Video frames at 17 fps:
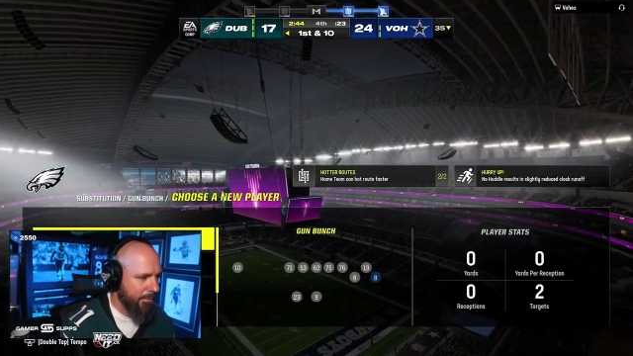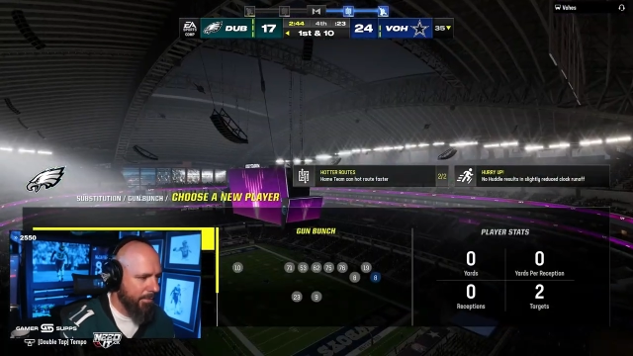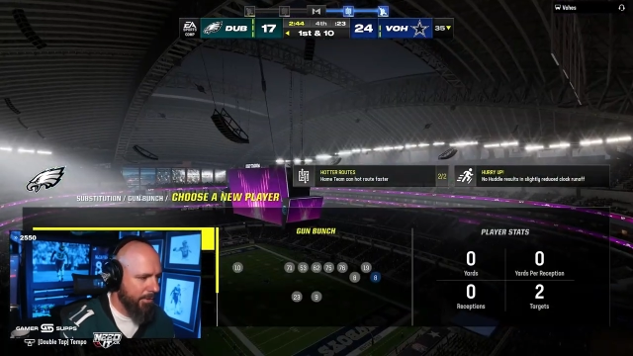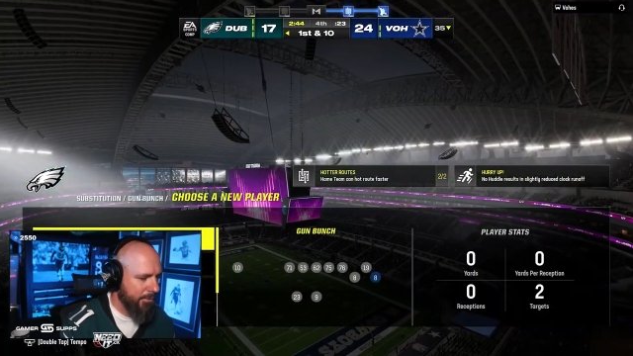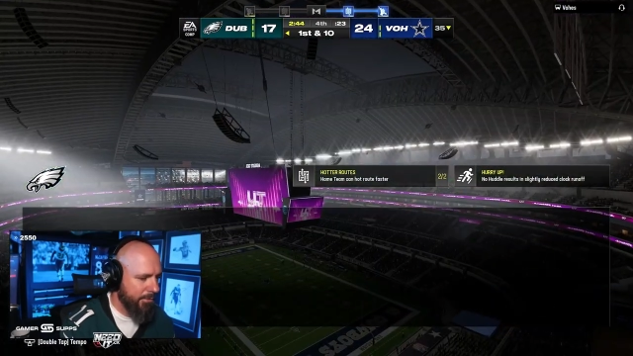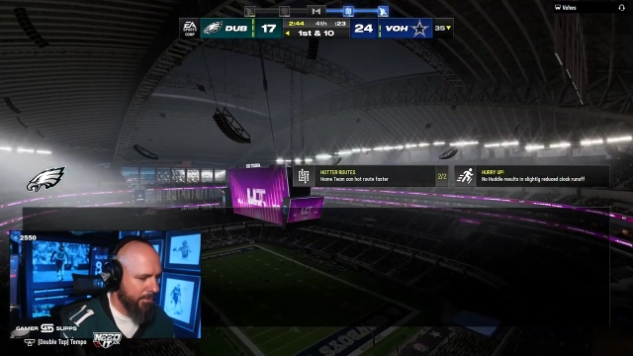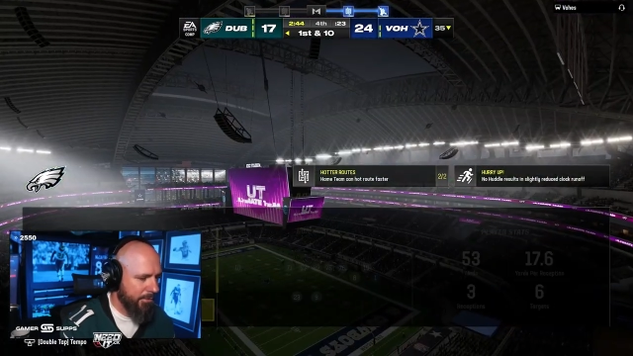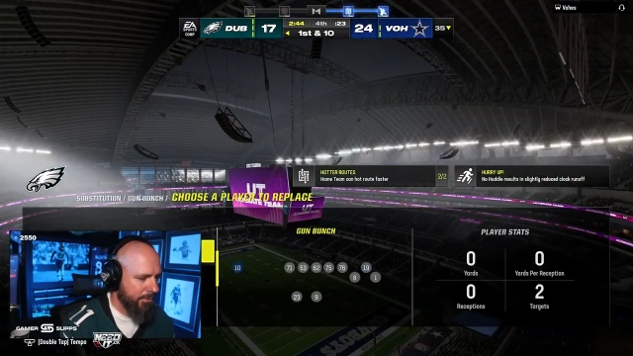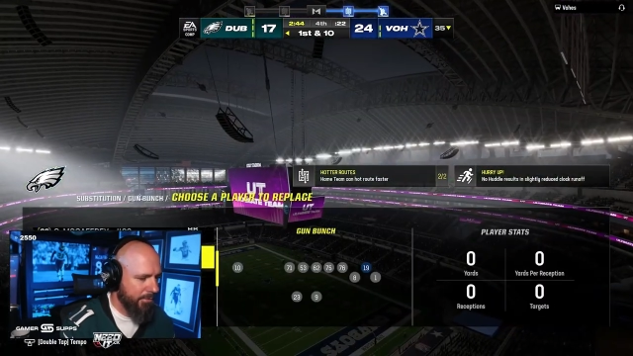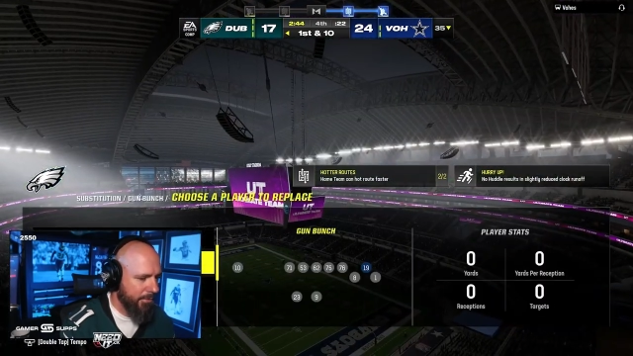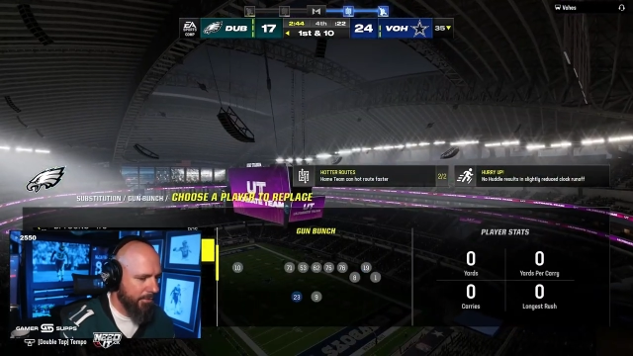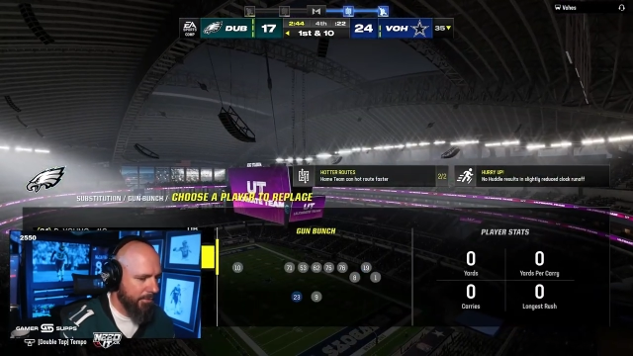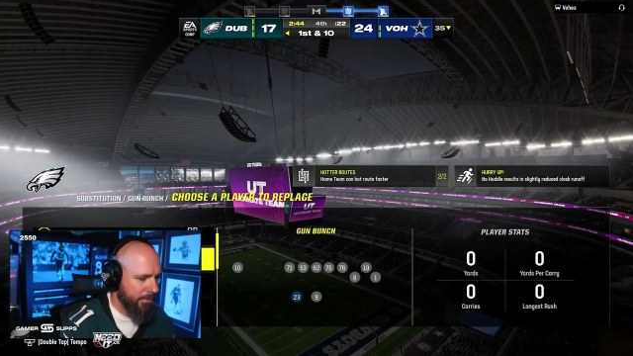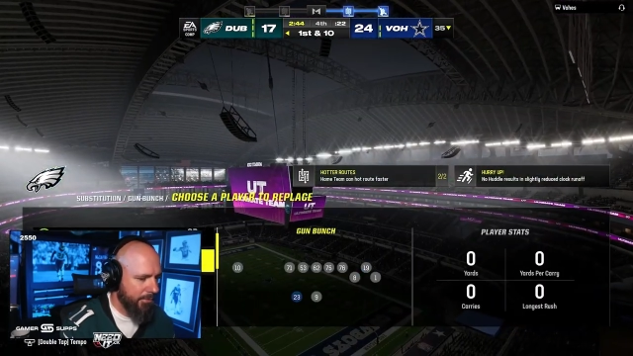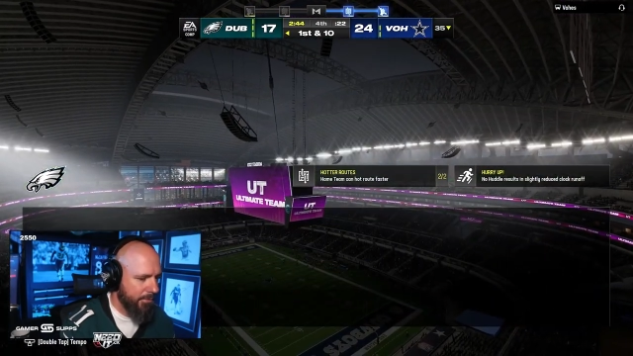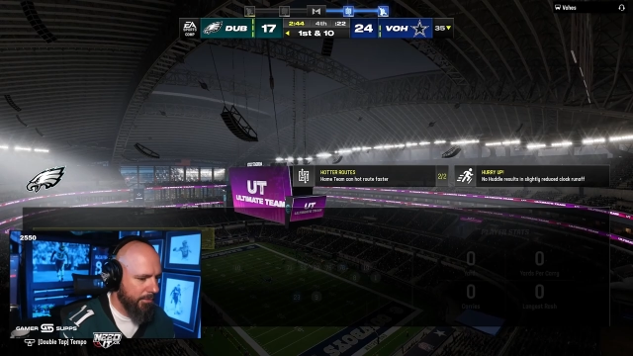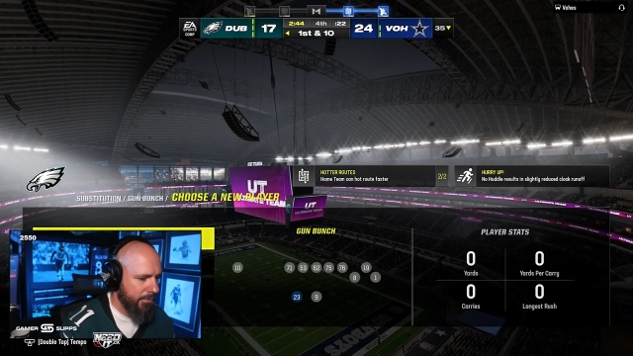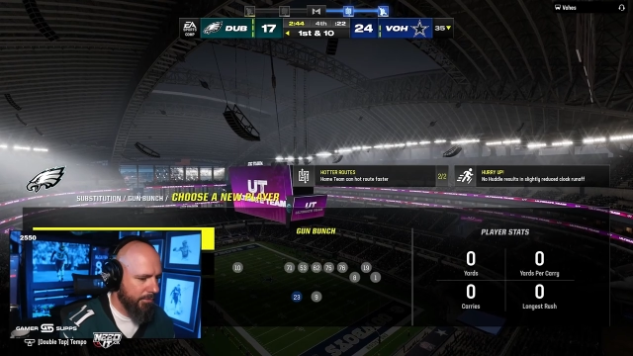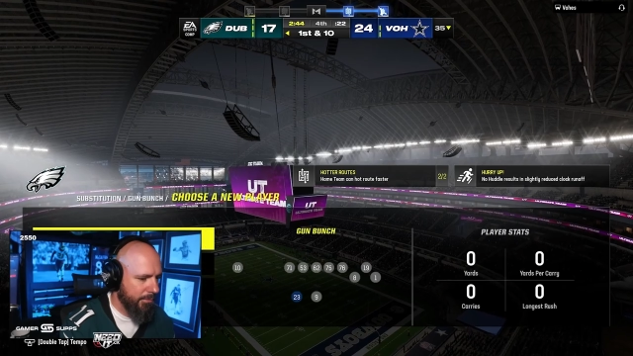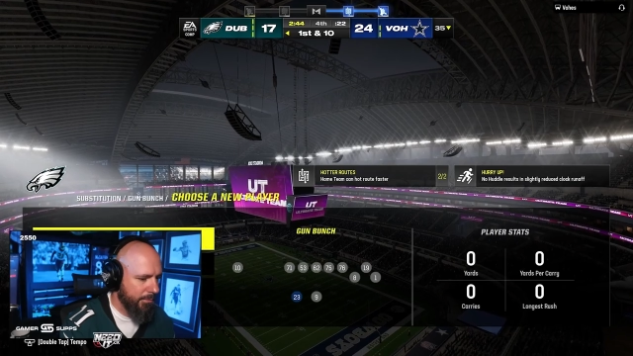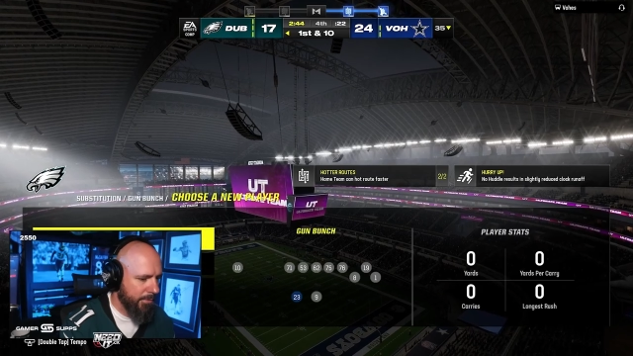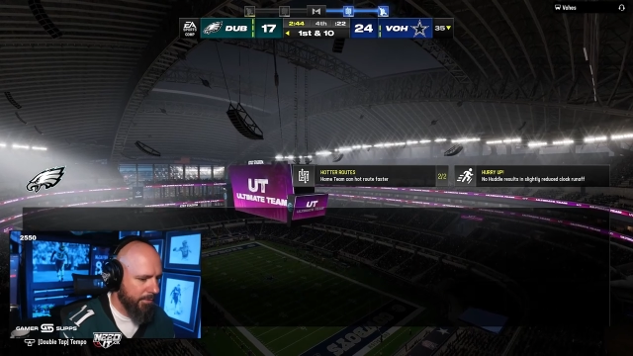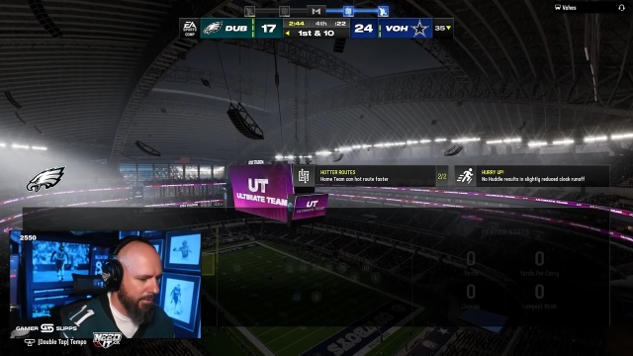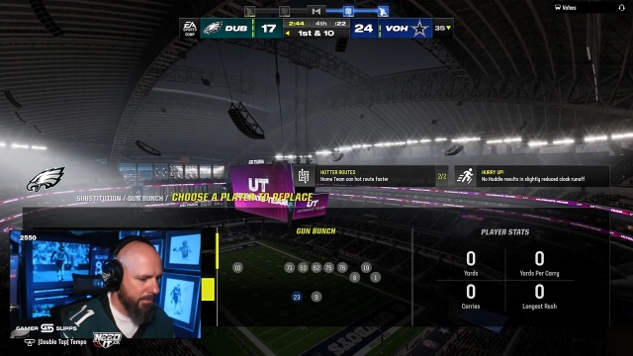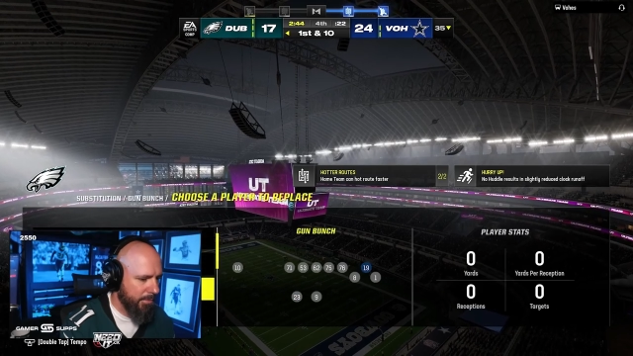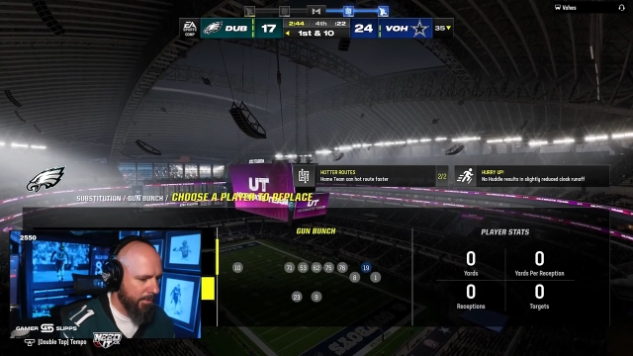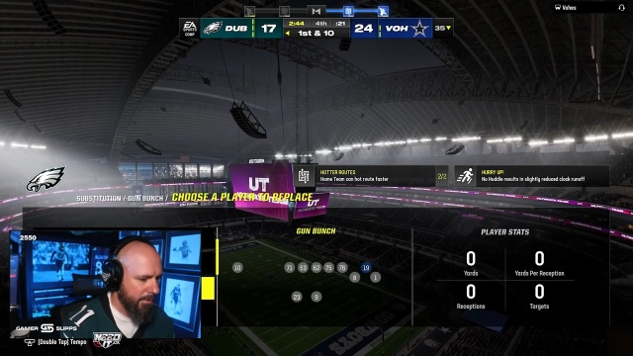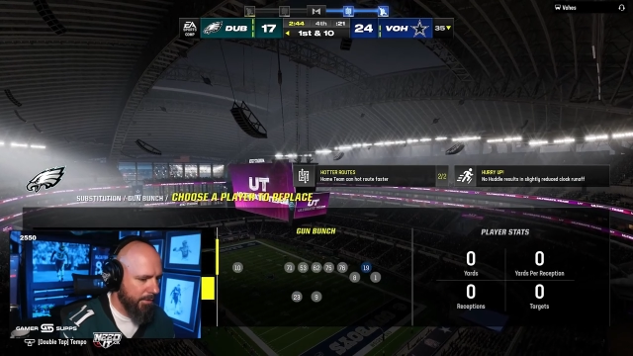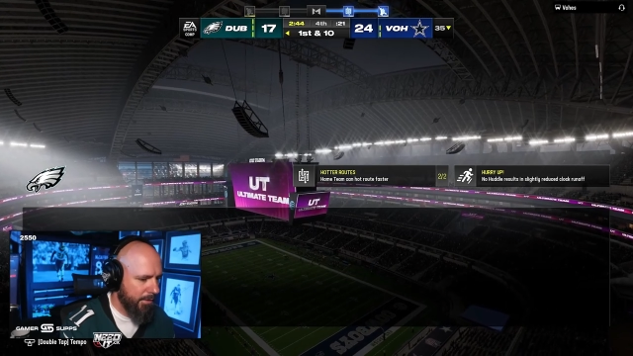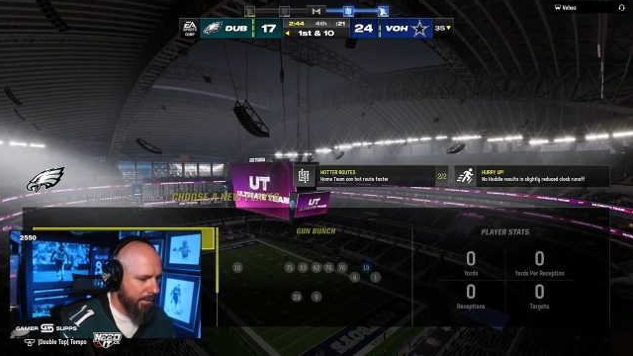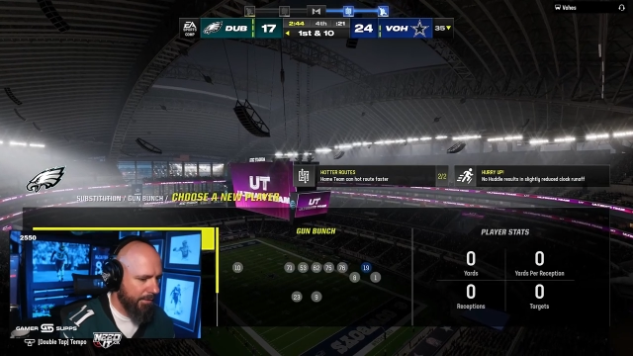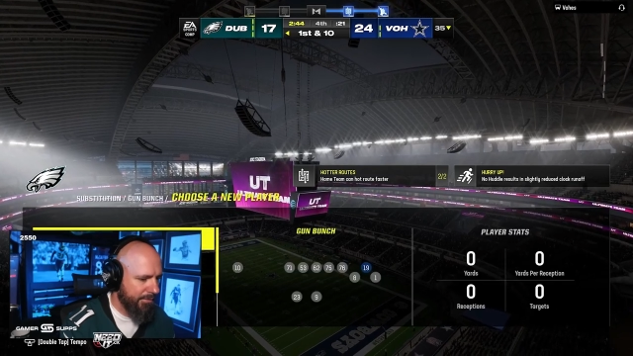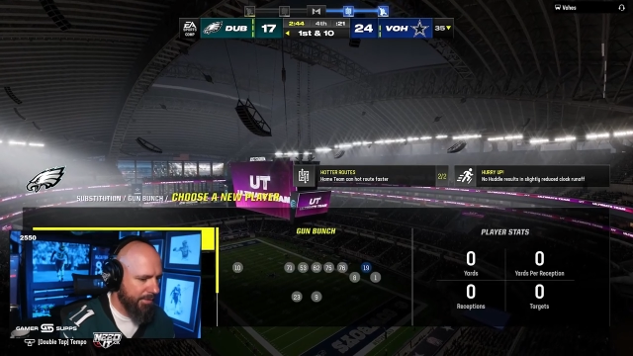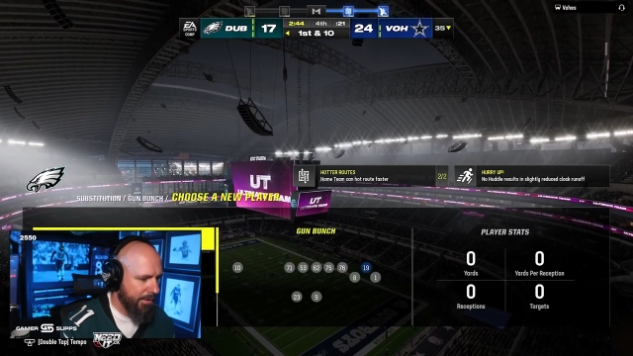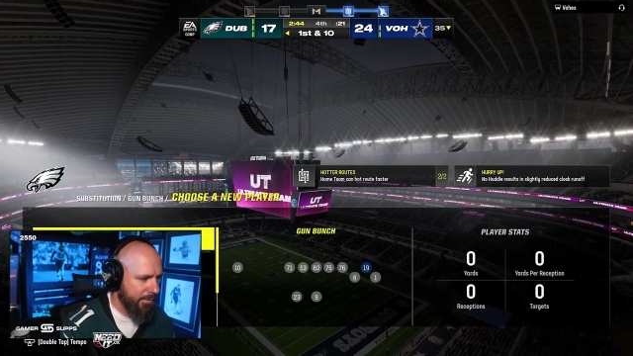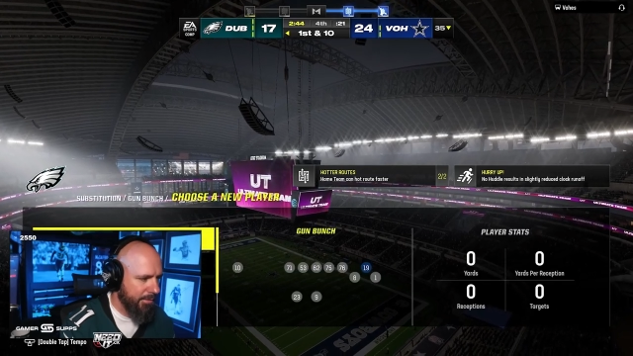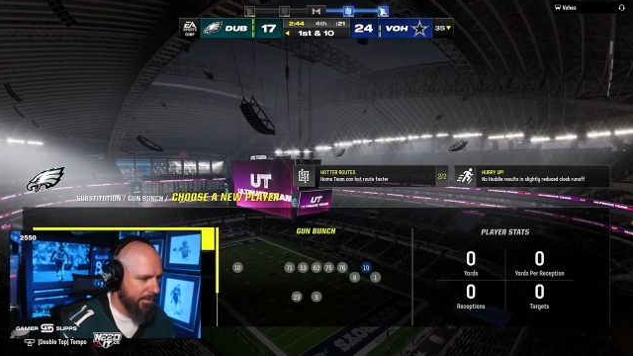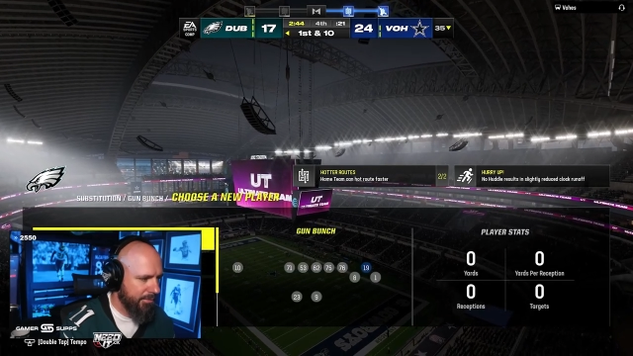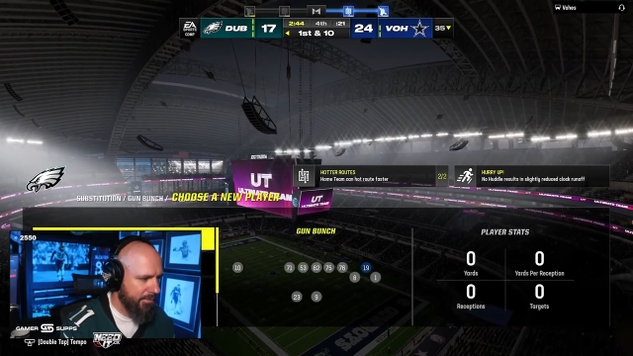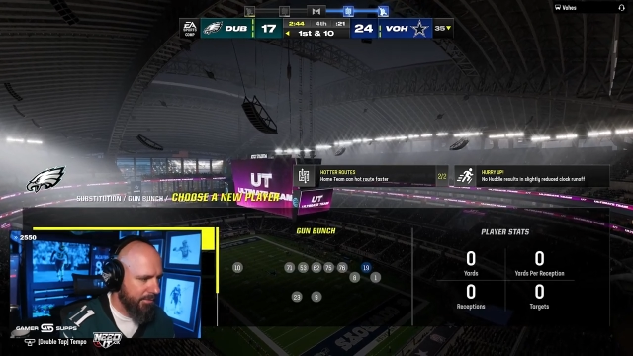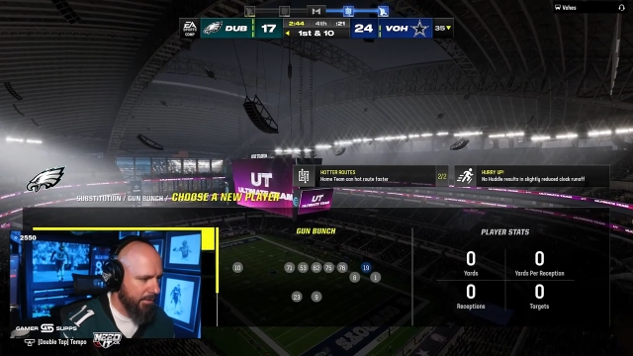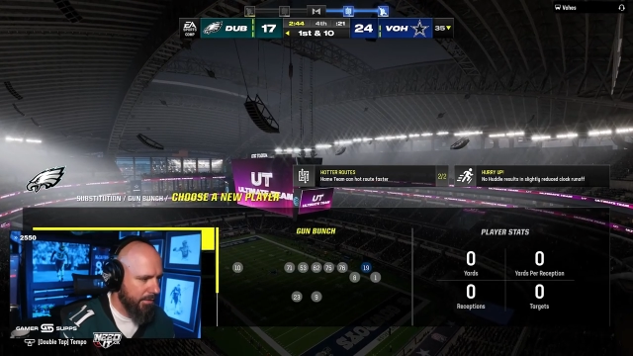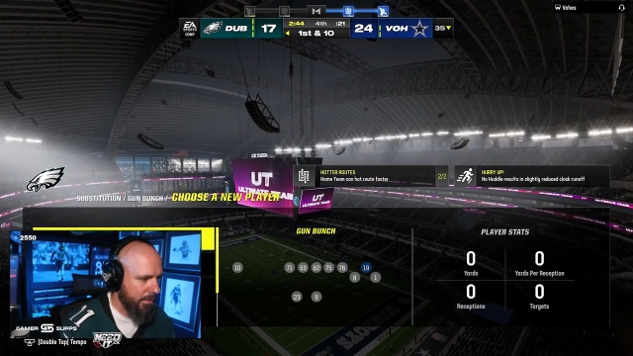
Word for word: I knew he was going over the middle, but I stayed on the slant.